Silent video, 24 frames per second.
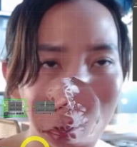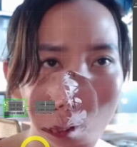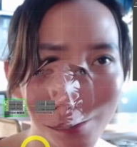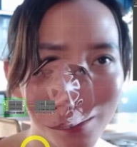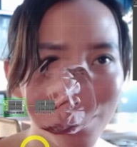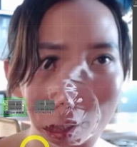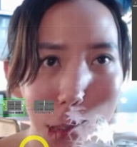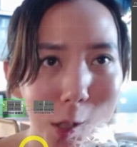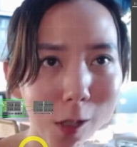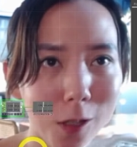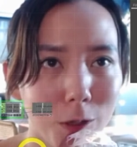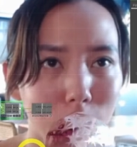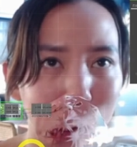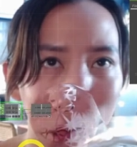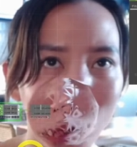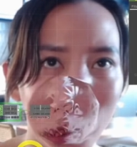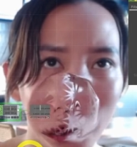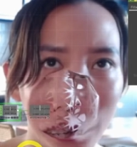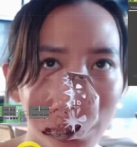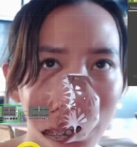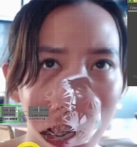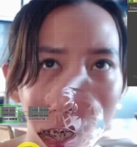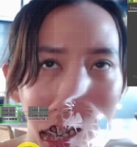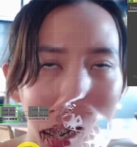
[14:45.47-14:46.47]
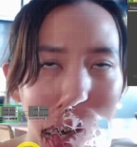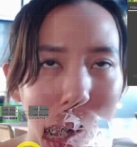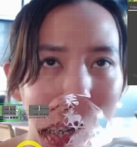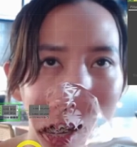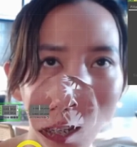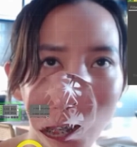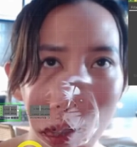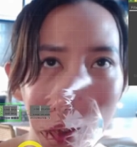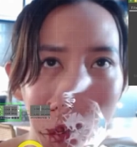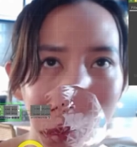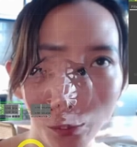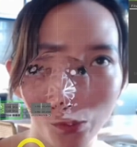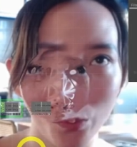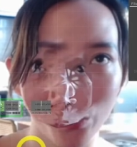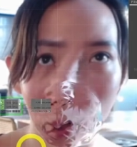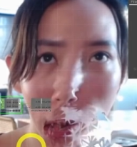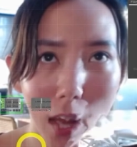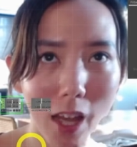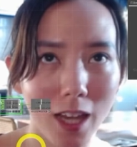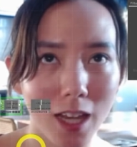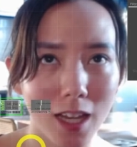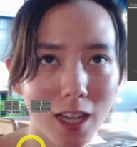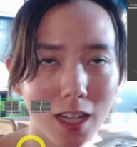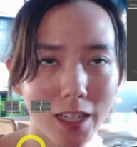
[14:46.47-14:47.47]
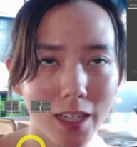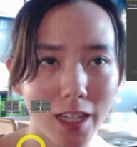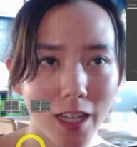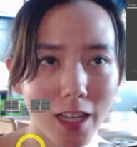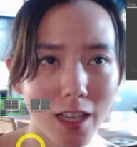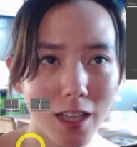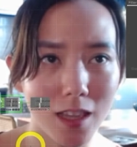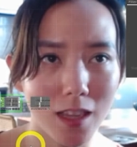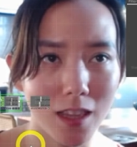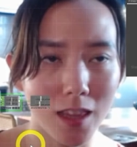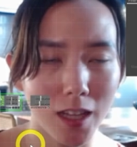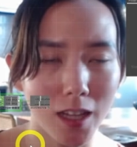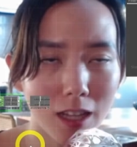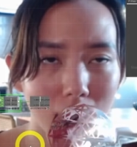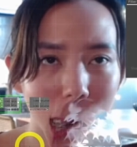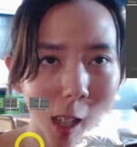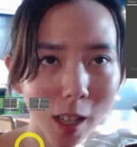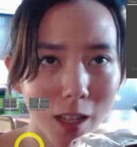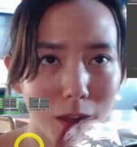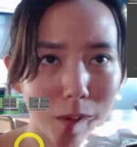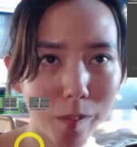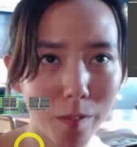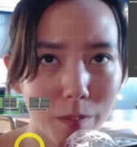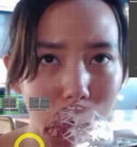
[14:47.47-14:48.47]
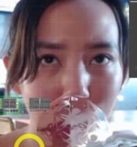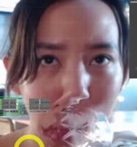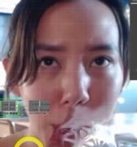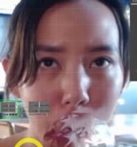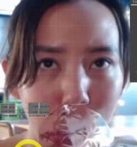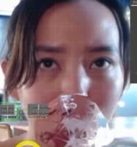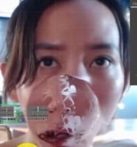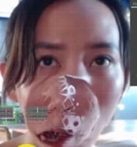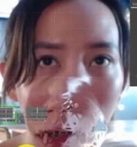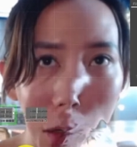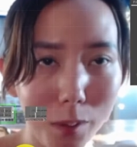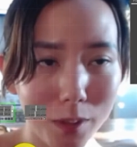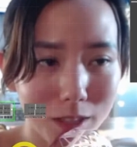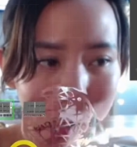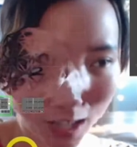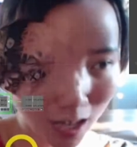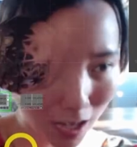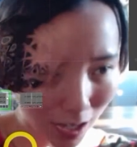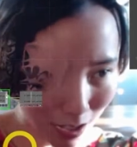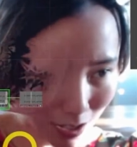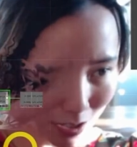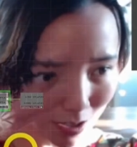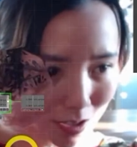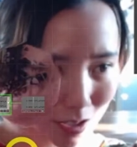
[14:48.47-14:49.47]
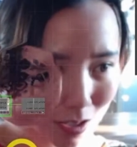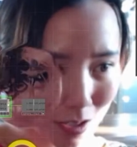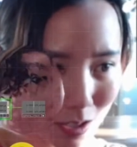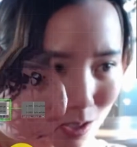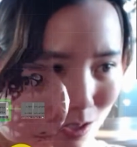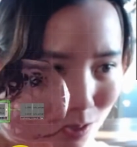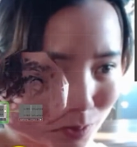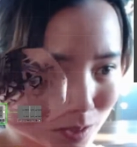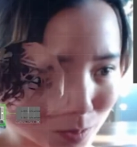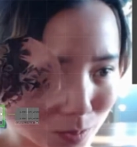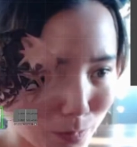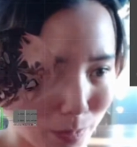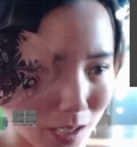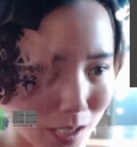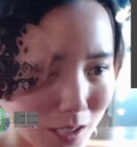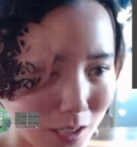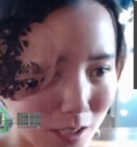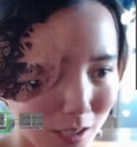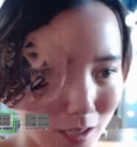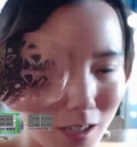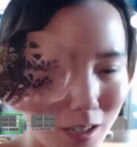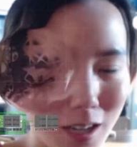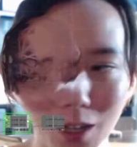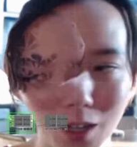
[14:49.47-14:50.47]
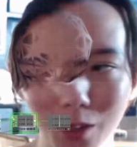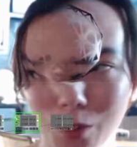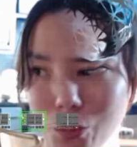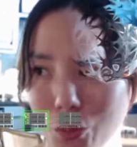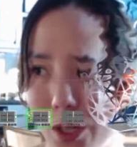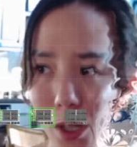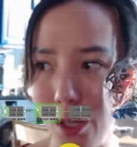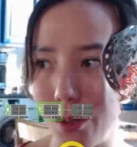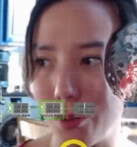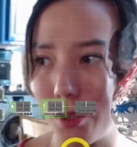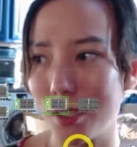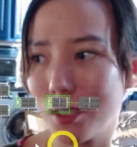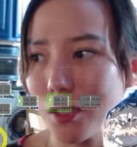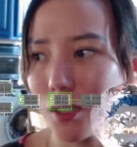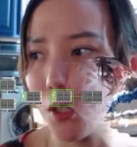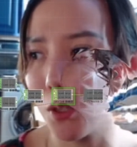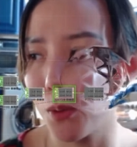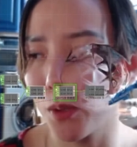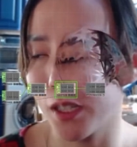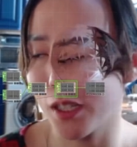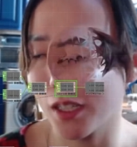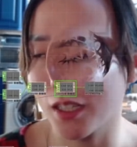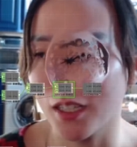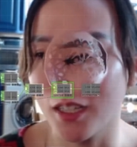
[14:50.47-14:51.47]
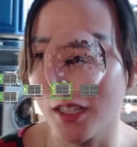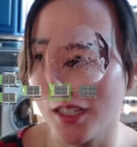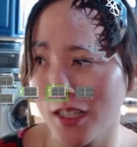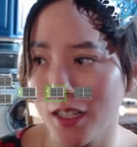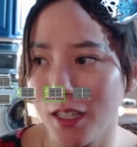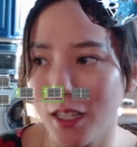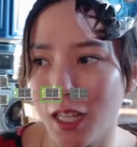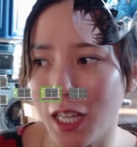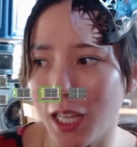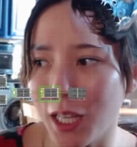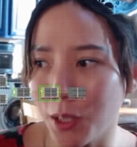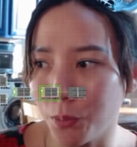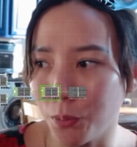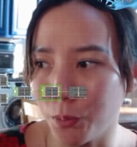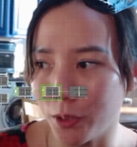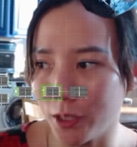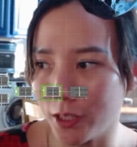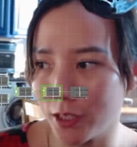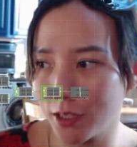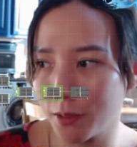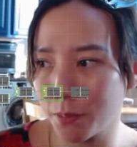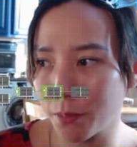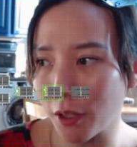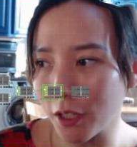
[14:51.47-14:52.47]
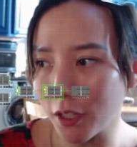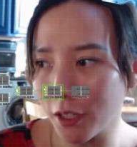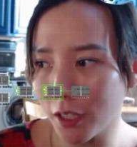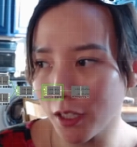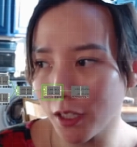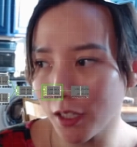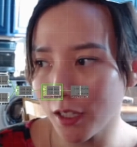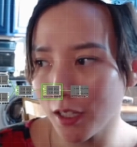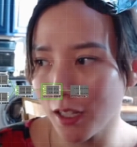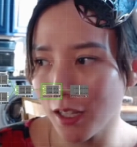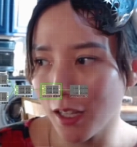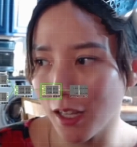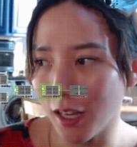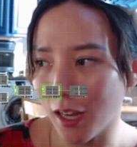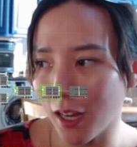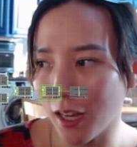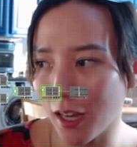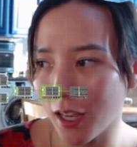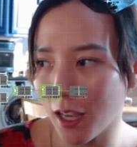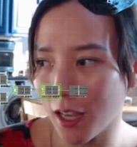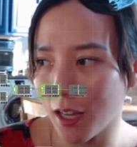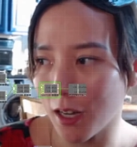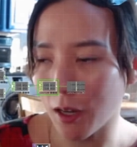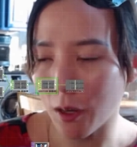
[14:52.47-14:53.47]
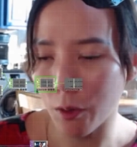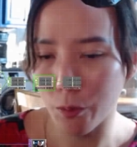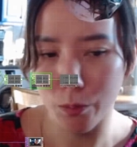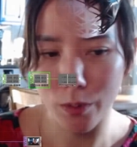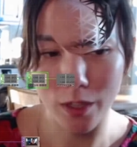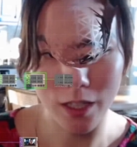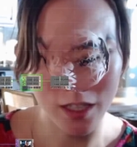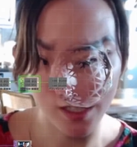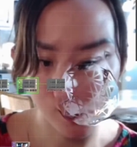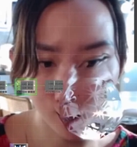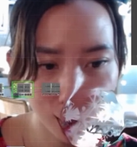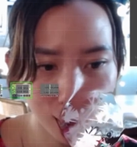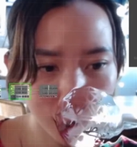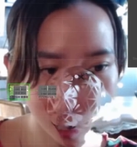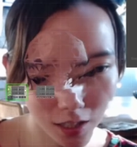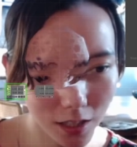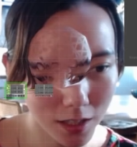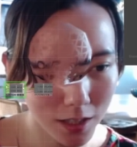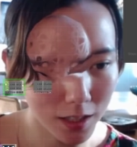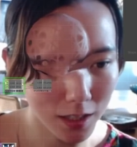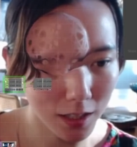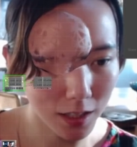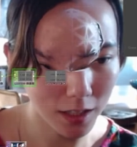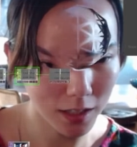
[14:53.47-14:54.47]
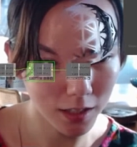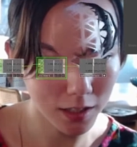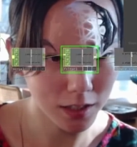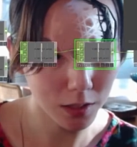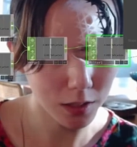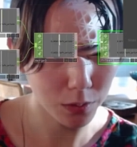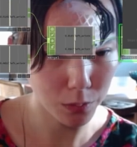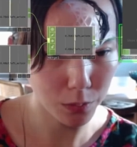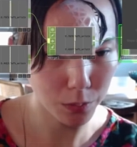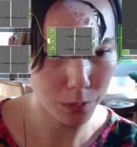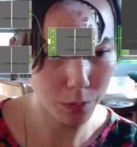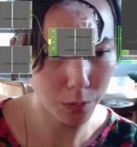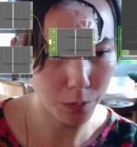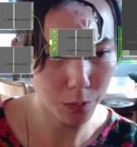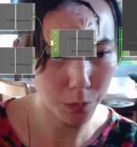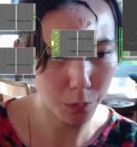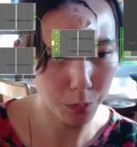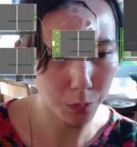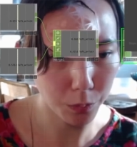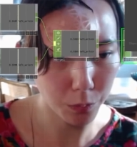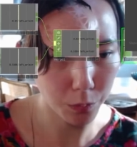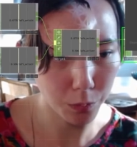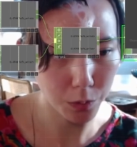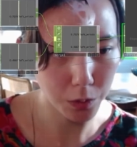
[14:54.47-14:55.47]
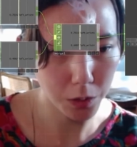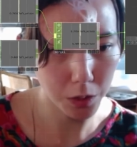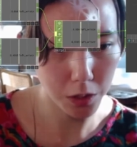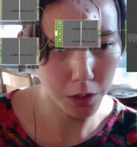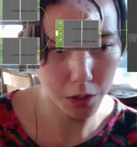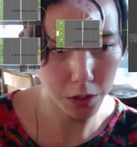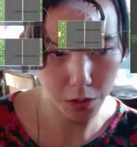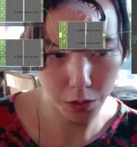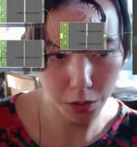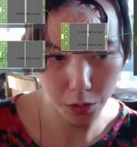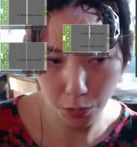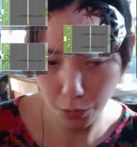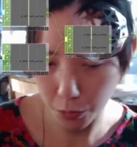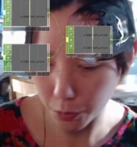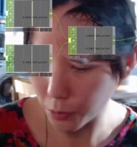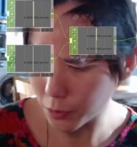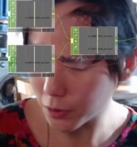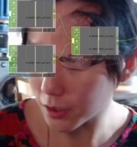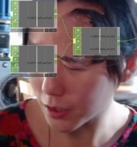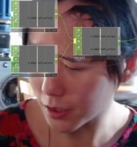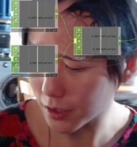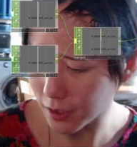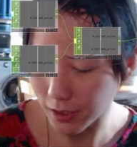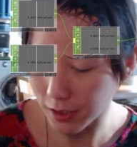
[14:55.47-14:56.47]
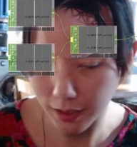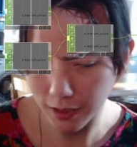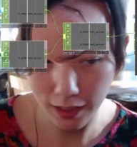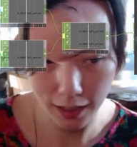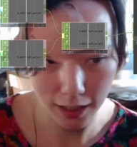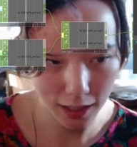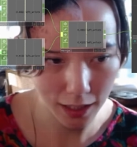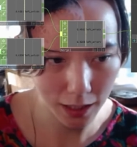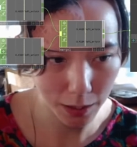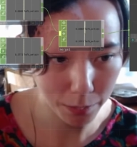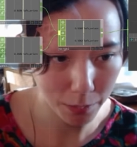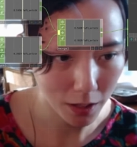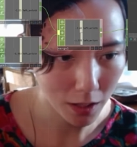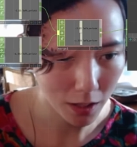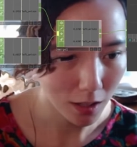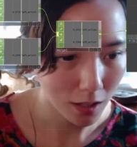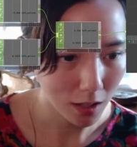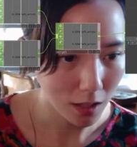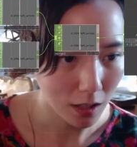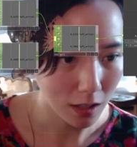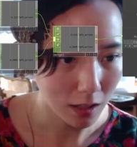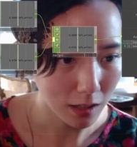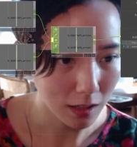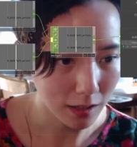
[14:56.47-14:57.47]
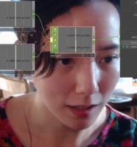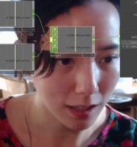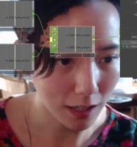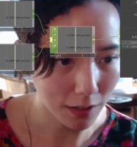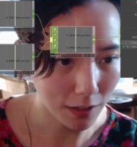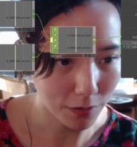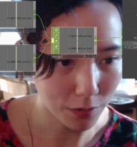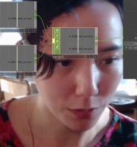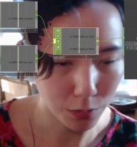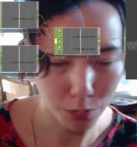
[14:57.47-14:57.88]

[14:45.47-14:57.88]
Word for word: it so uh, when the ball was higher, it was bigger, and when it was lower, it was smaller. And we could just use the same left